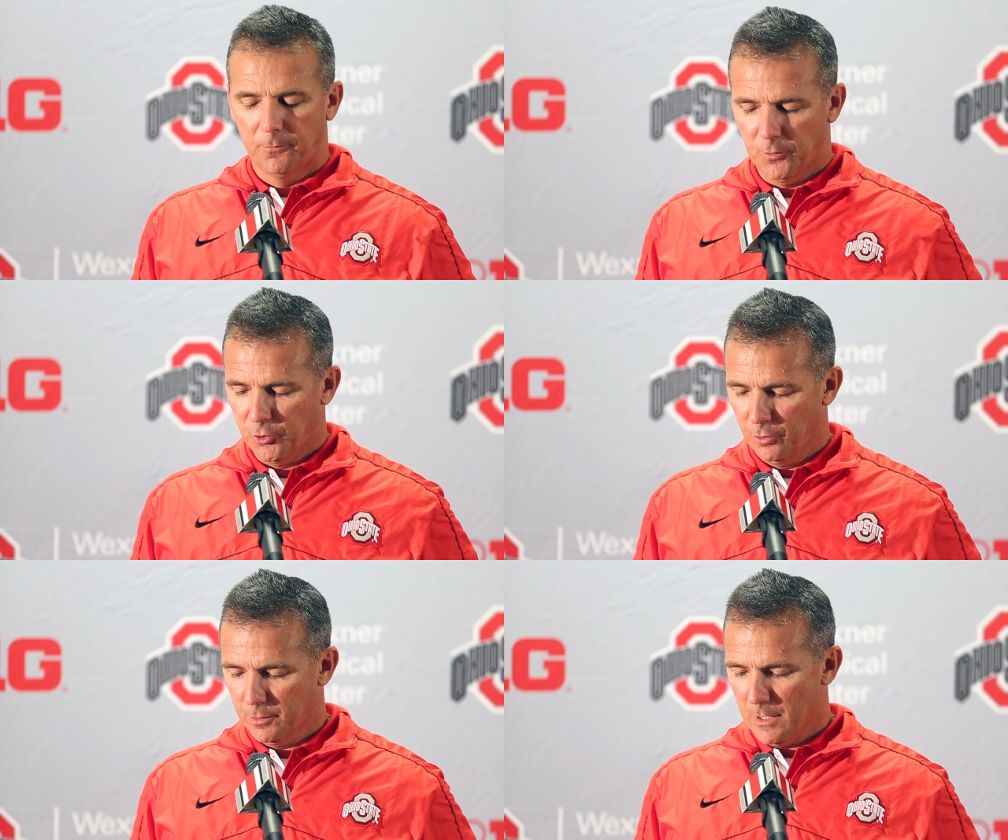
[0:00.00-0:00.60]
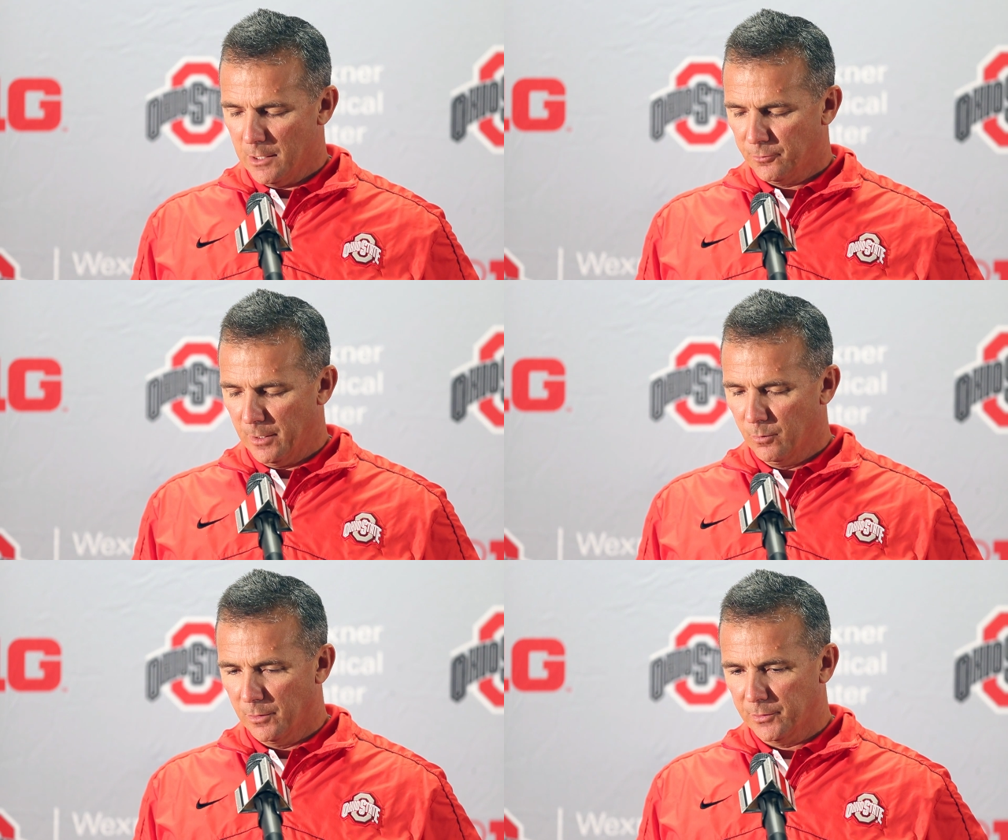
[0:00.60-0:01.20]
Well, for sure,
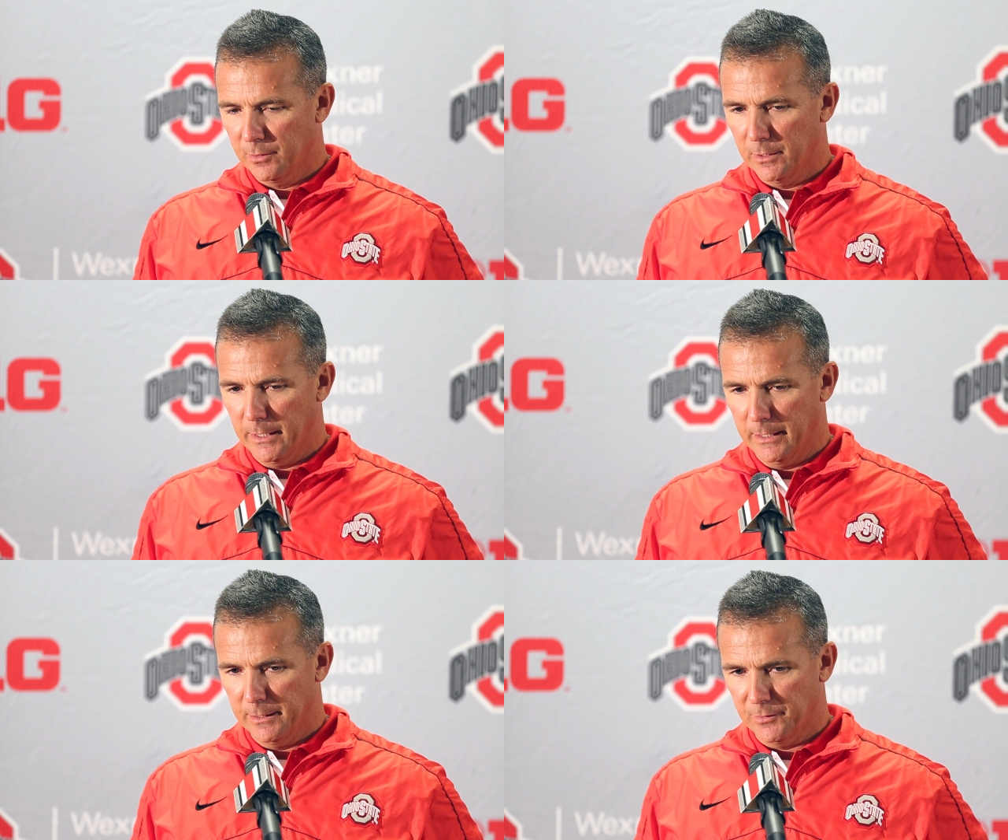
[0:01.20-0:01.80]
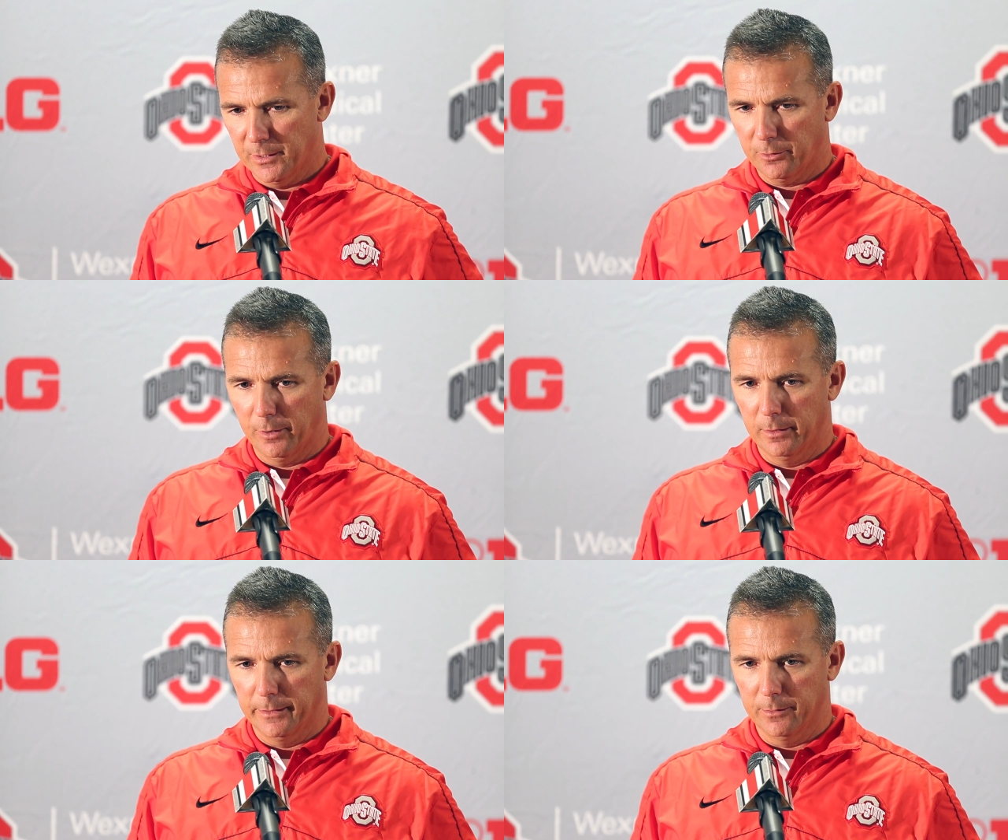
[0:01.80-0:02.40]
Dontre Wilson and Ezekiel